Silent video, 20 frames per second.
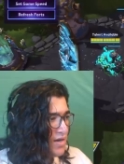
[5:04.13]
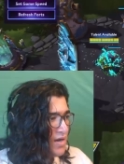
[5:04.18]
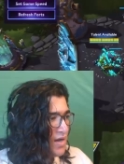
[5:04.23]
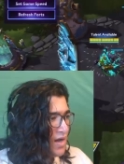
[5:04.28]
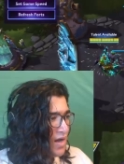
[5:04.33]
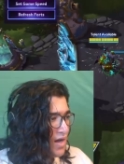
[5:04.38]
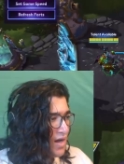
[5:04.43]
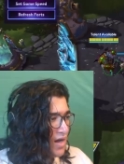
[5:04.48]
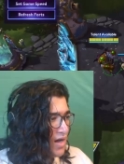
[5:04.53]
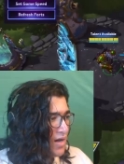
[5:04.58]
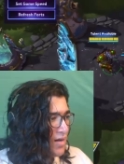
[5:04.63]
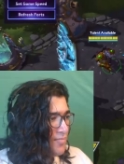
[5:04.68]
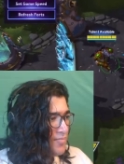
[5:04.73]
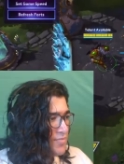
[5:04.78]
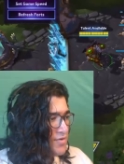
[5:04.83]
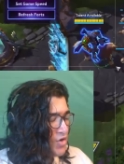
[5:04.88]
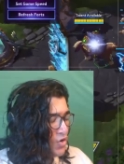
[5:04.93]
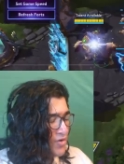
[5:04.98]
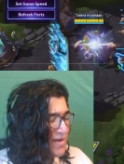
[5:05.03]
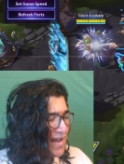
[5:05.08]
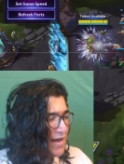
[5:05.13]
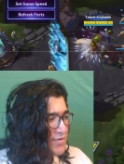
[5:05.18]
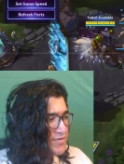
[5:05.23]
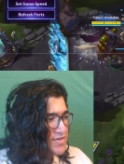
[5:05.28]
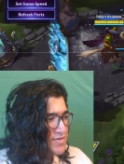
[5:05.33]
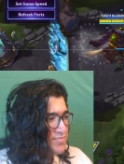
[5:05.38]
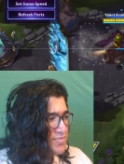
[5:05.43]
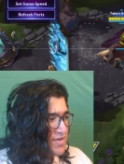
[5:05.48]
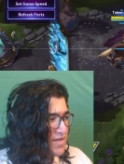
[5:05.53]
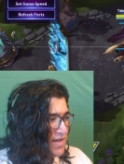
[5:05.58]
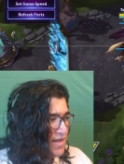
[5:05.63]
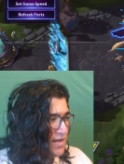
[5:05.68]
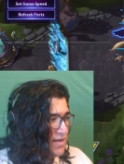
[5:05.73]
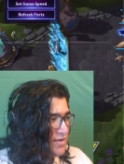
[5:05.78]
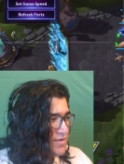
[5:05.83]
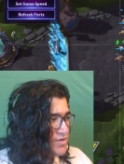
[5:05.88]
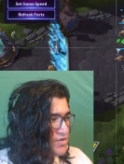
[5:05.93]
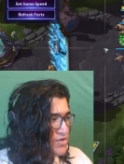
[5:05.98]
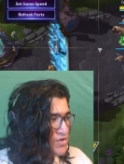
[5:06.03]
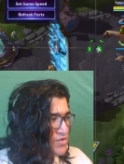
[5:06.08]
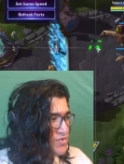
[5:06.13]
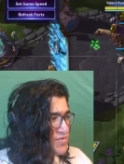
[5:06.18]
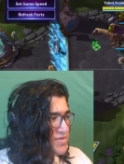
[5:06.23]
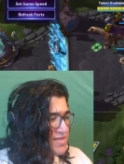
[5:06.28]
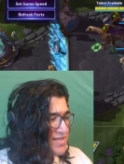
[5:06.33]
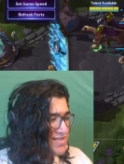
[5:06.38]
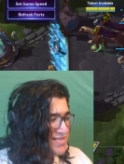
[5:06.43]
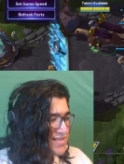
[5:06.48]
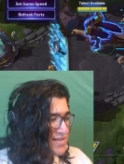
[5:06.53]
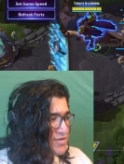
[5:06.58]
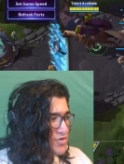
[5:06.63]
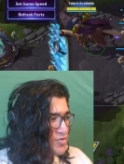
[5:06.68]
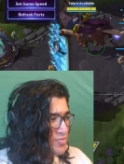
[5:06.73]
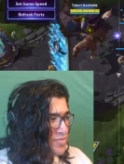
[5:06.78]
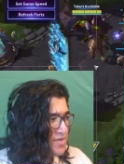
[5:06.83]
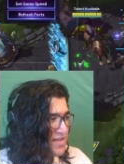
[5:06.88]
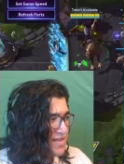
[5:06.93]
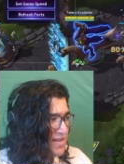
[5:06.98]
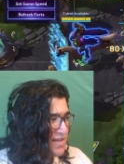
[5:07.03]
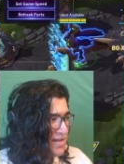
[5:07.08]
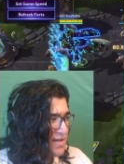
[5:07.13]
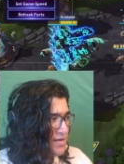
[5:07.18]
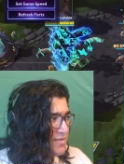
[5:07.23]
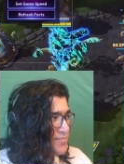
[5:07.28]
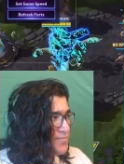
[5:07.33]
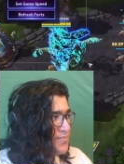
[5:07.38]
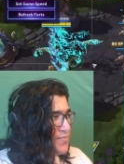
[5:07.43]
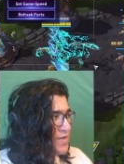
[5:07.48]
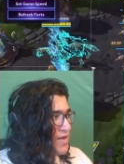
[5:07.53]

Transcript: no counterplay to the Zeratul blinking in.